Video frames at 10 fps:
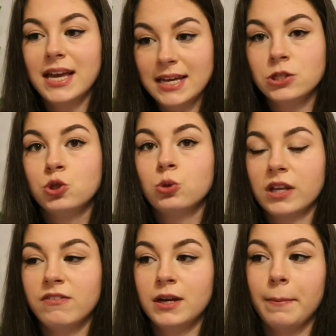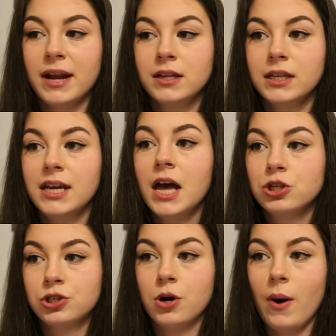is to live independently.
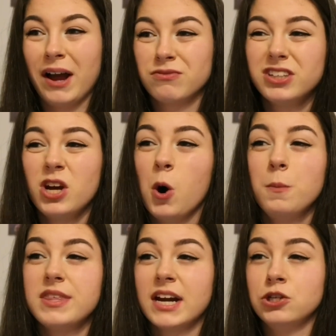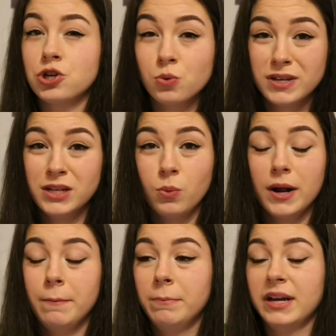So I really hope that I don't need
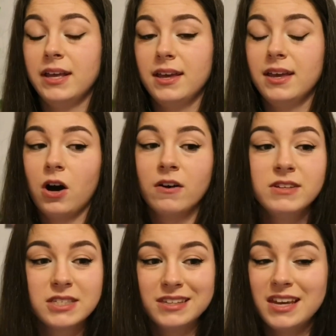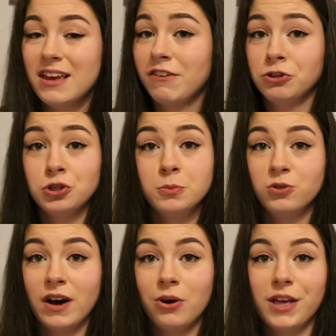one, but obviously if I do
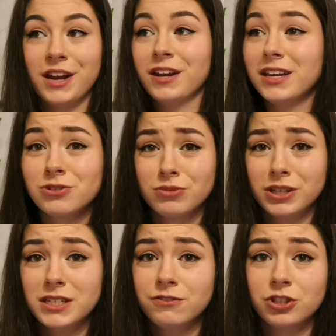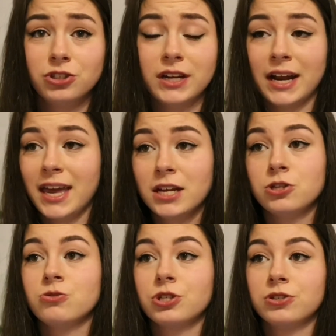move out and it is really difficult and I can't
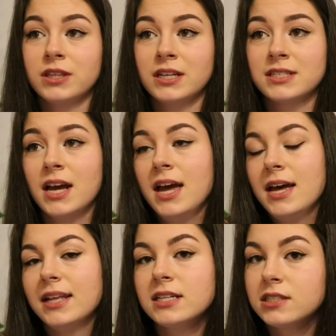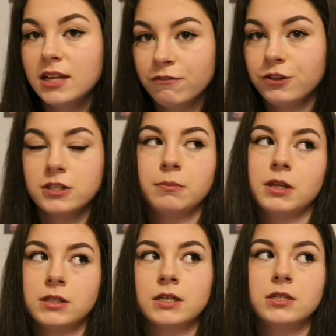do certain things, that's definitely
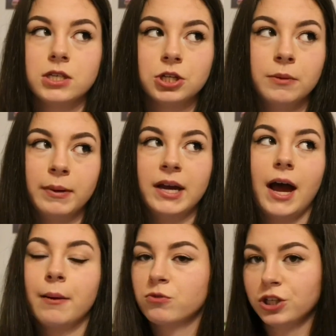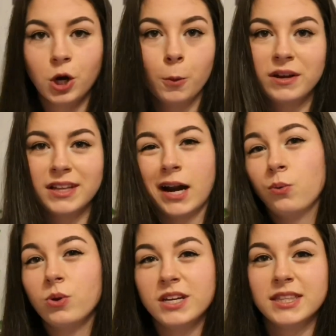something to consider. But I'm really hoping that I
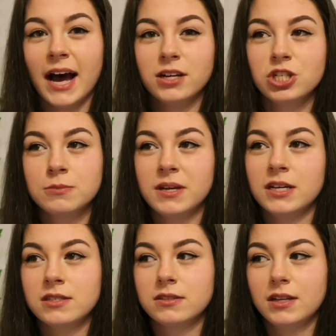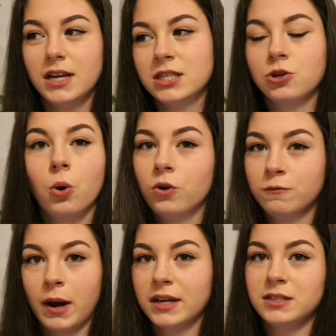won't need that, just because it's a goal of
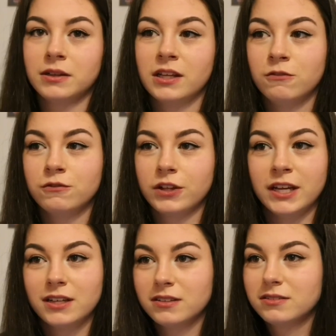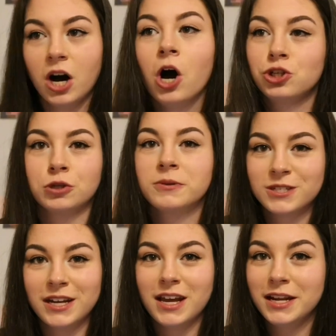mine to live like
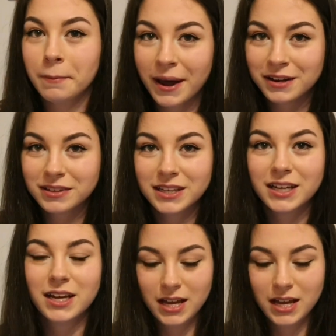100% independently.